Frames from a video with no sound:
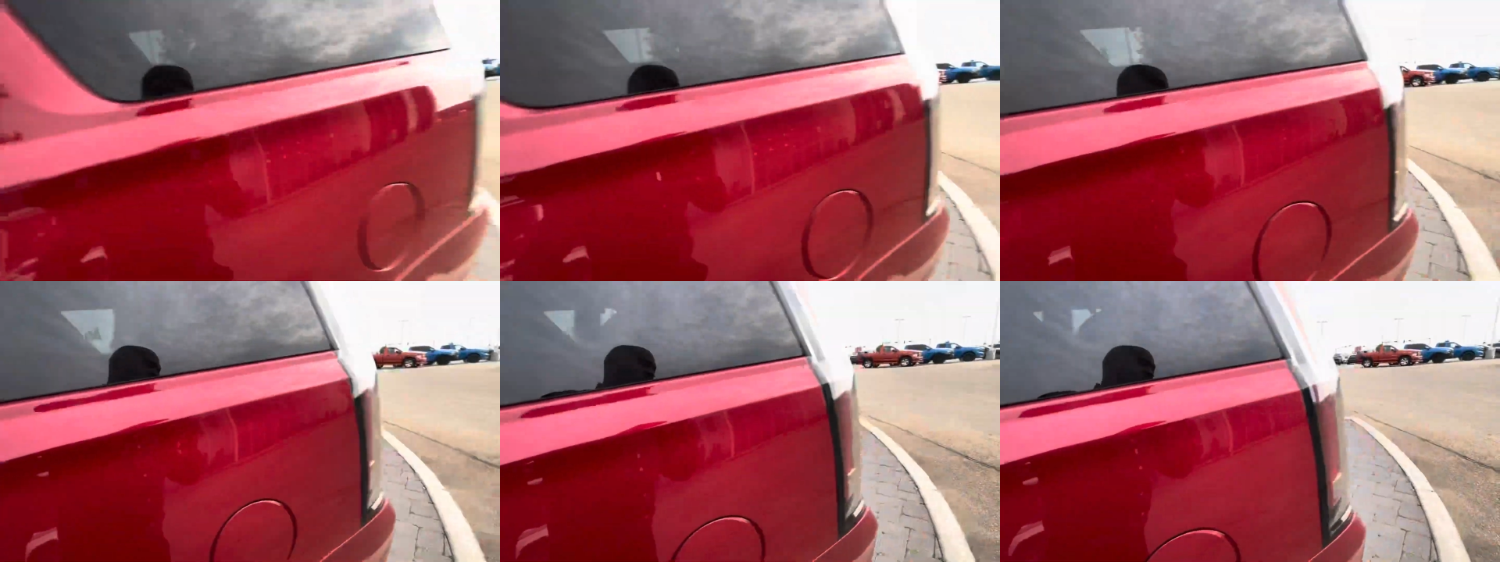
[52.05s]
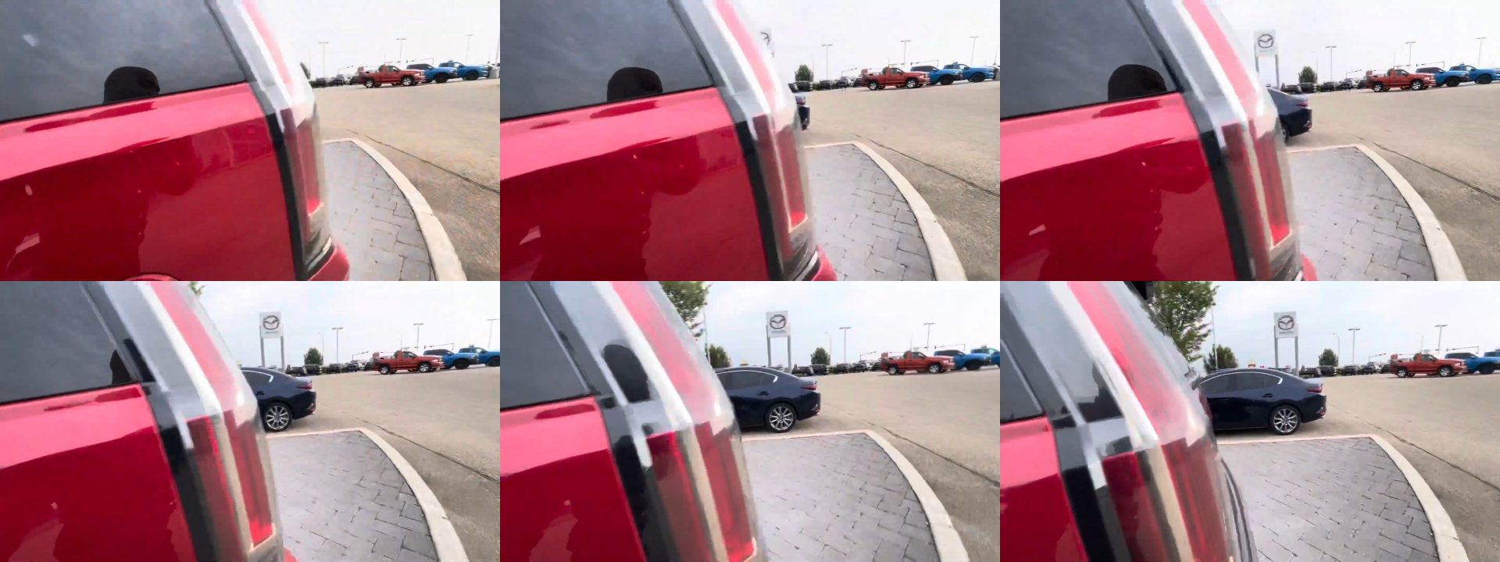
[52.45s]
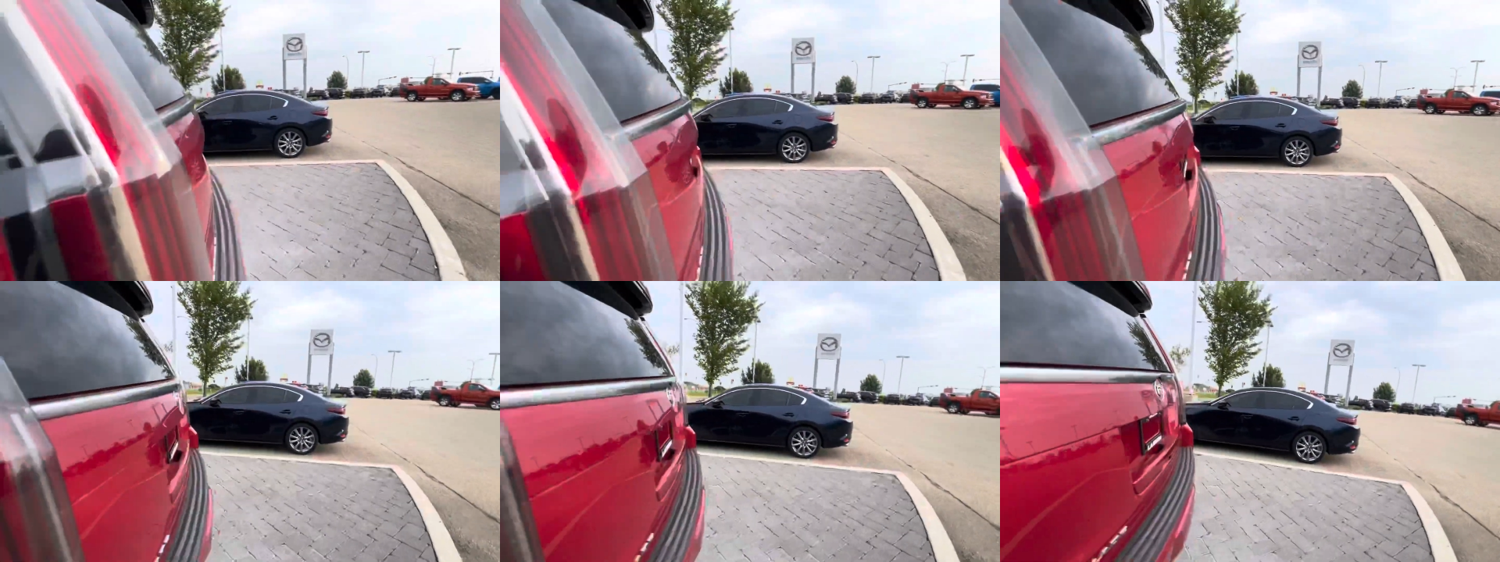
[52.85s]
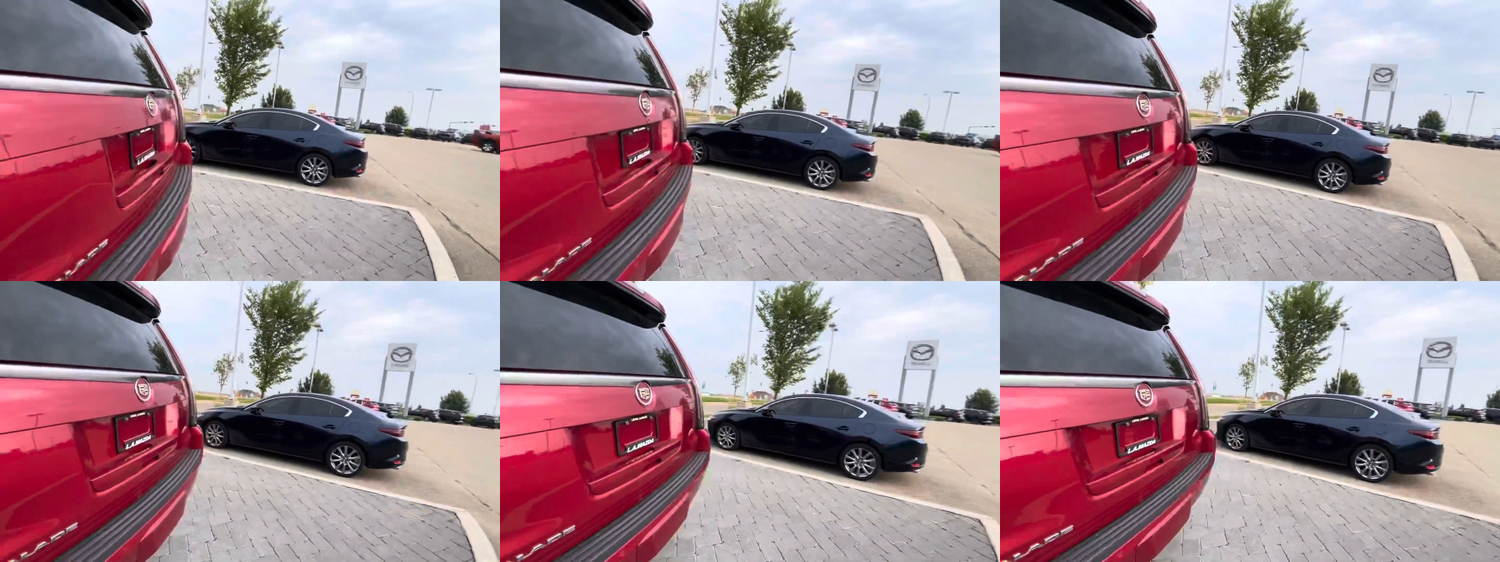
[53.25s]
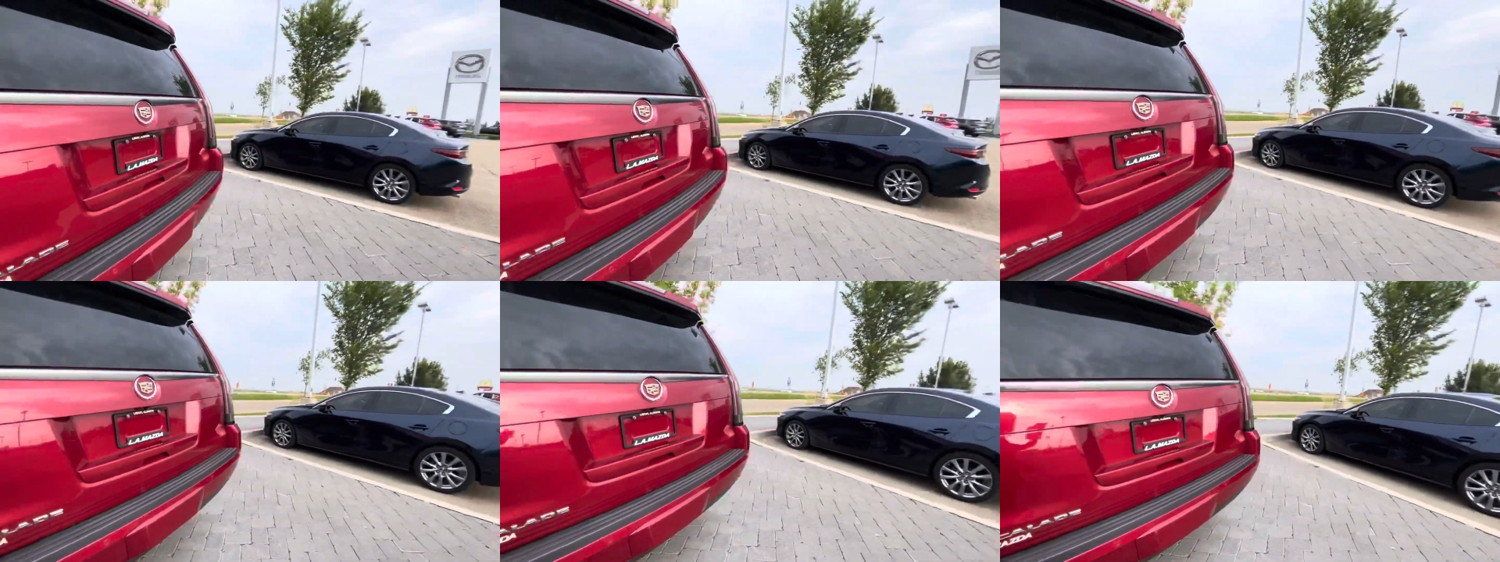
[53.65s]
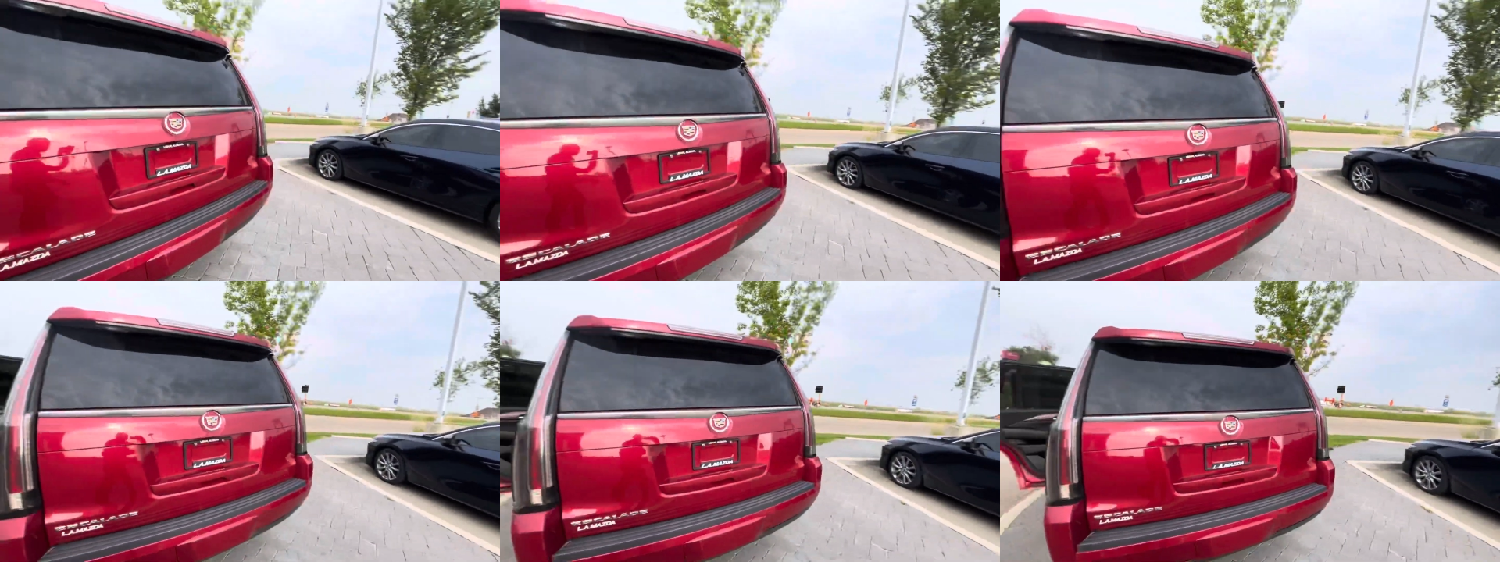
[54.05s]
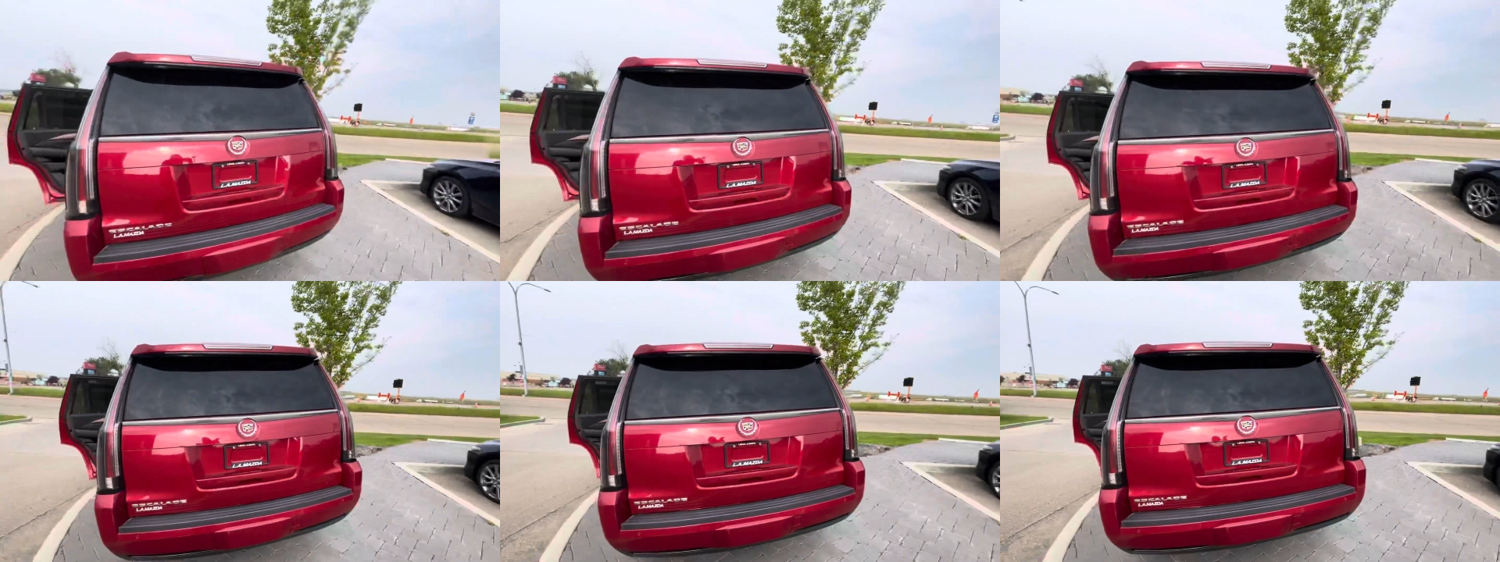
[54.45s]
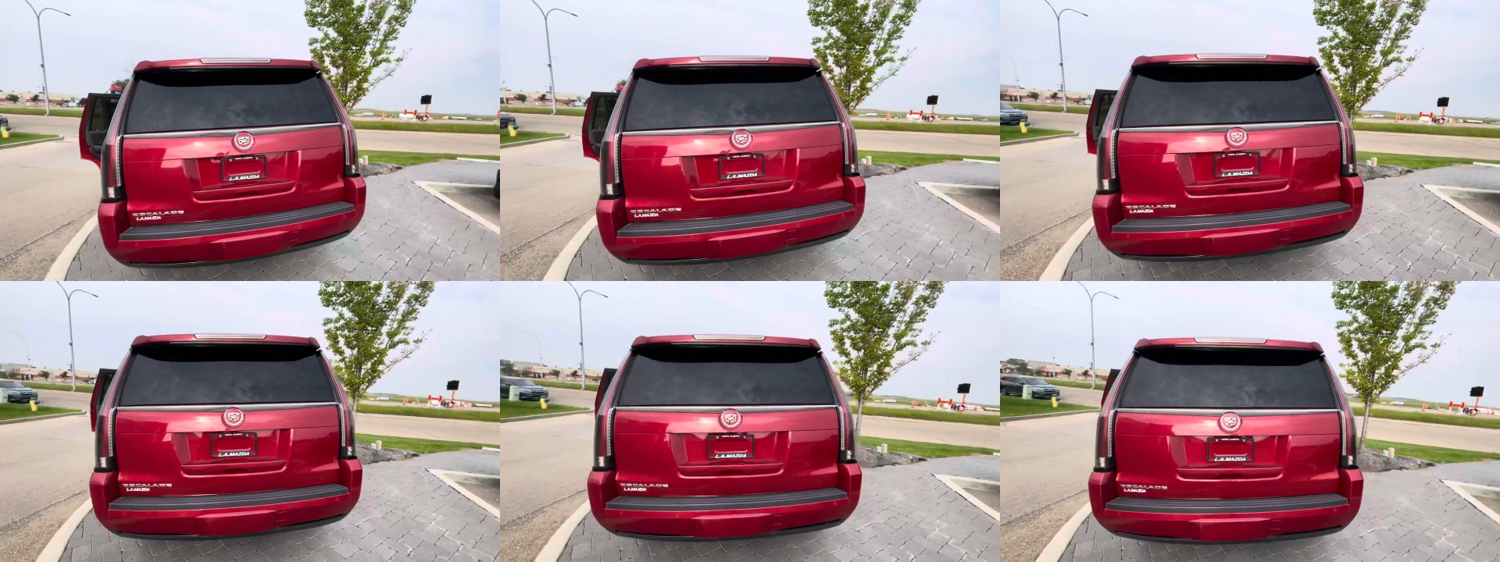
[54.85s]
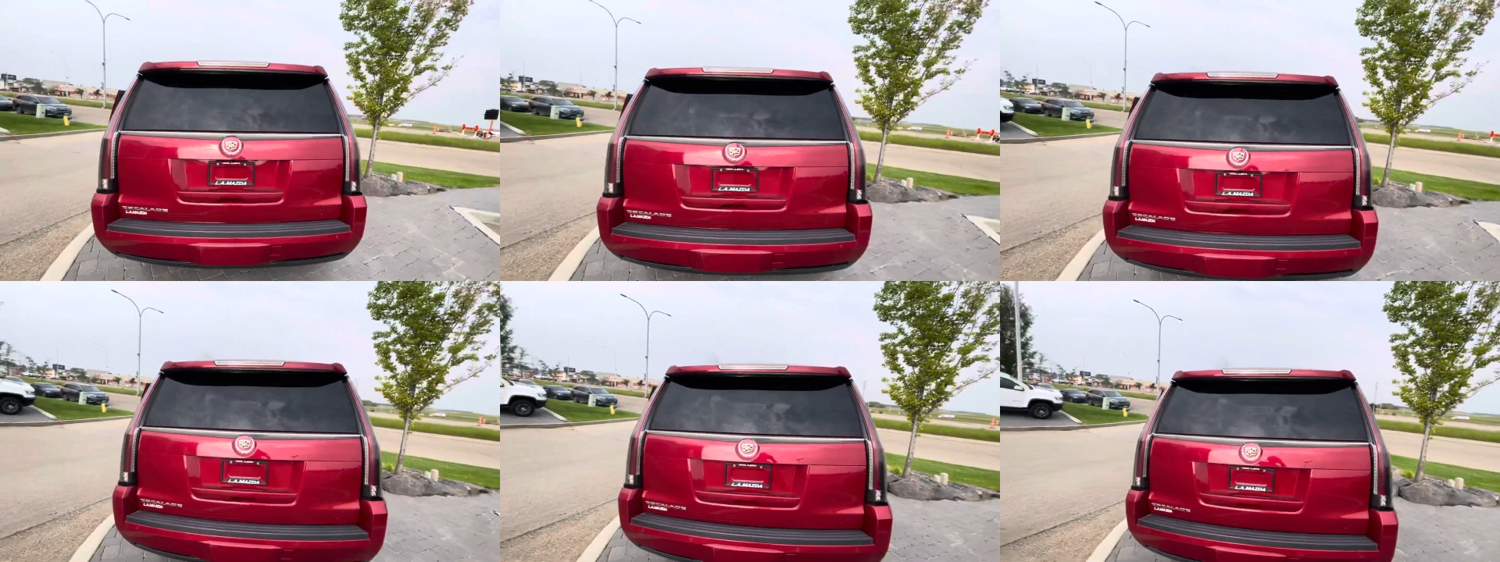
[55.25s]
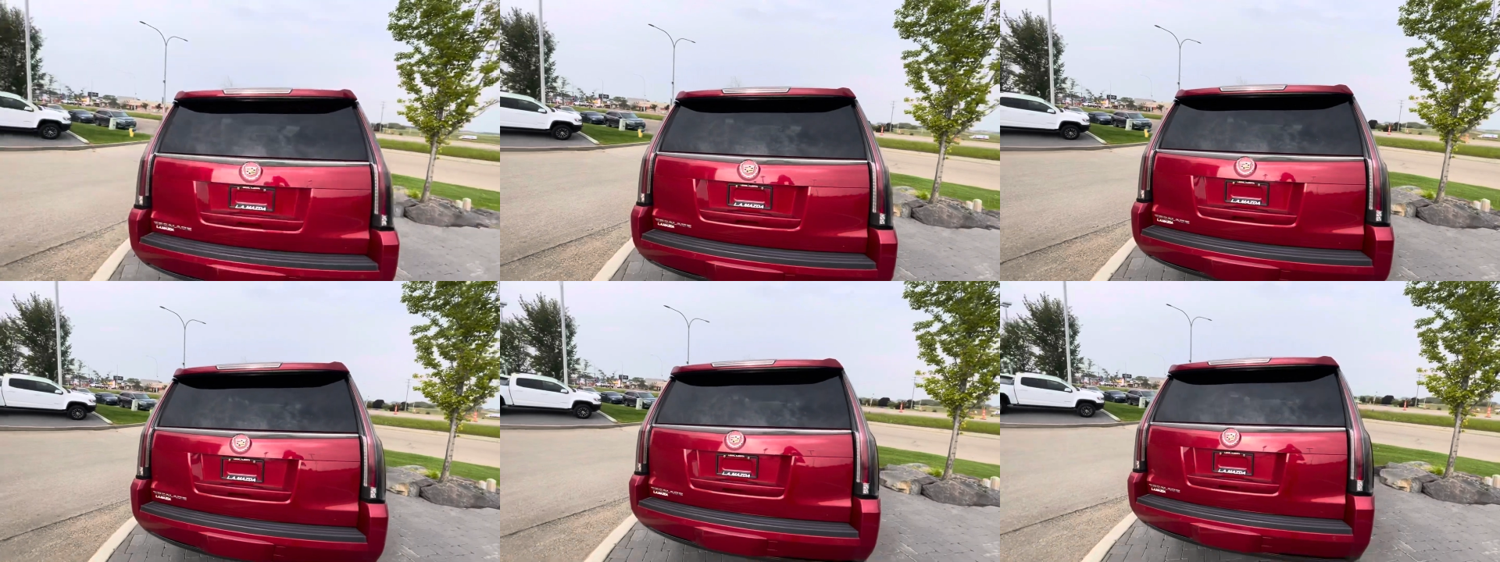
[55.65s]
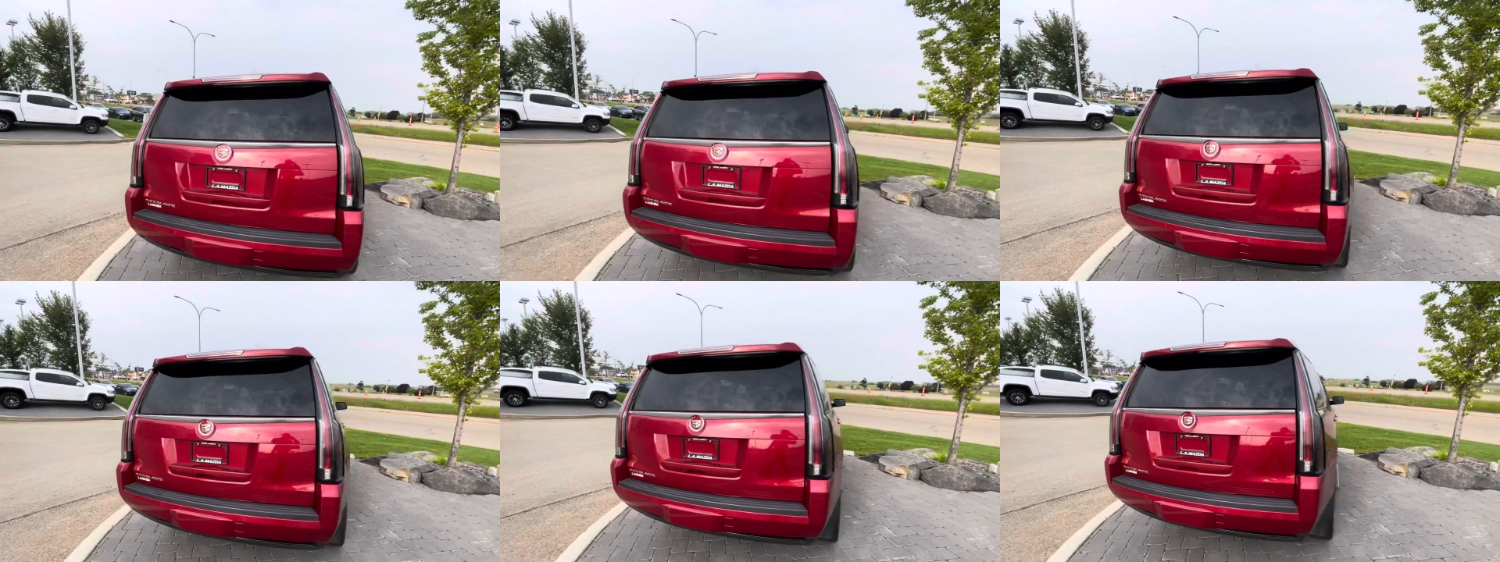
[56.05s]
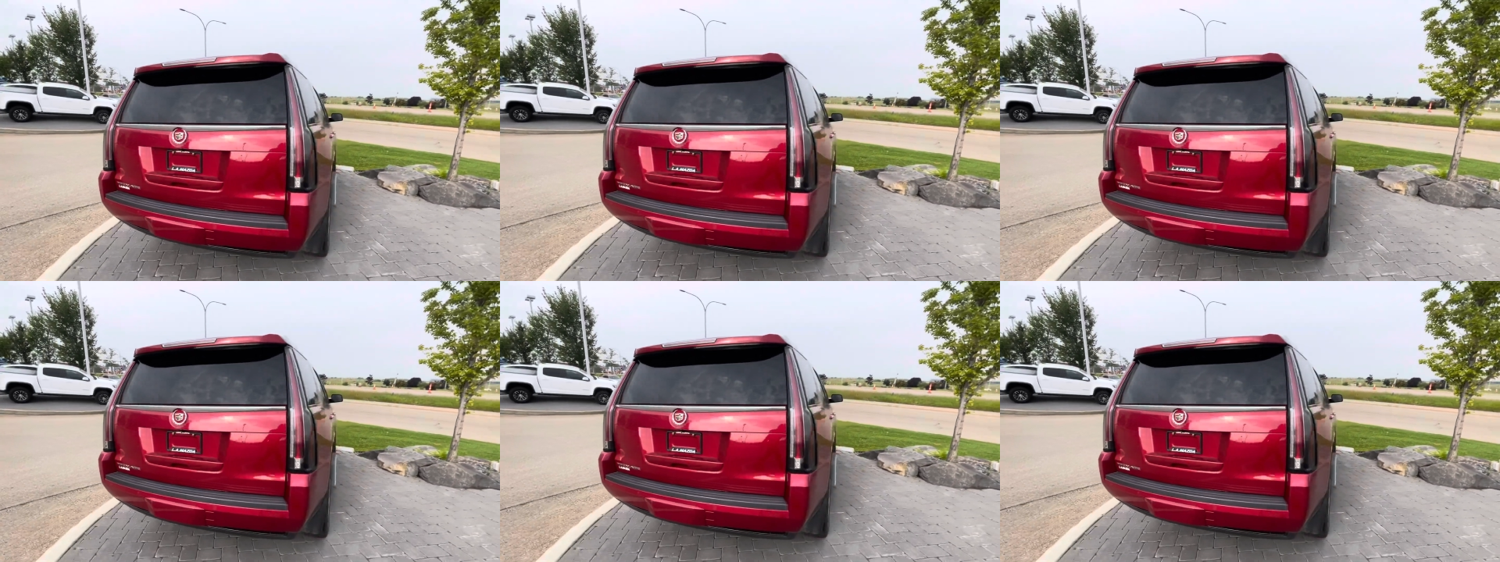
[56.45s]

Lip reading: Nobody's mouth can be seen.